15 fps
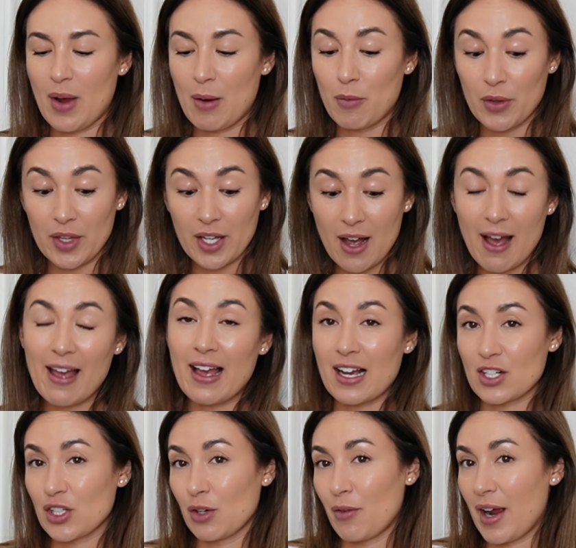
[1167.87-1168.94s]
and what the guy
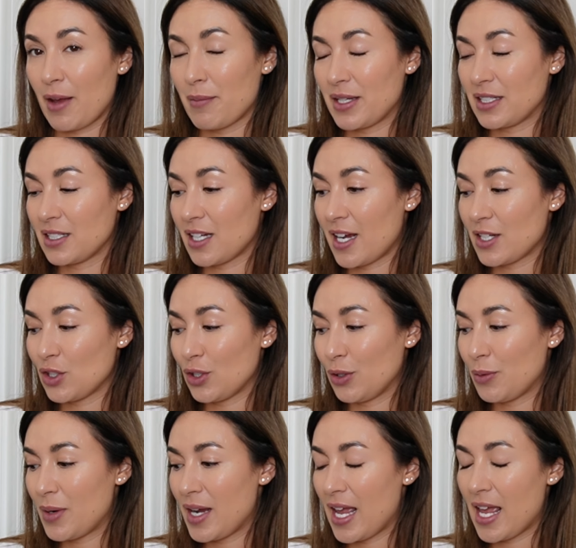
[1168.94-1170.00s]
actually recommended I do,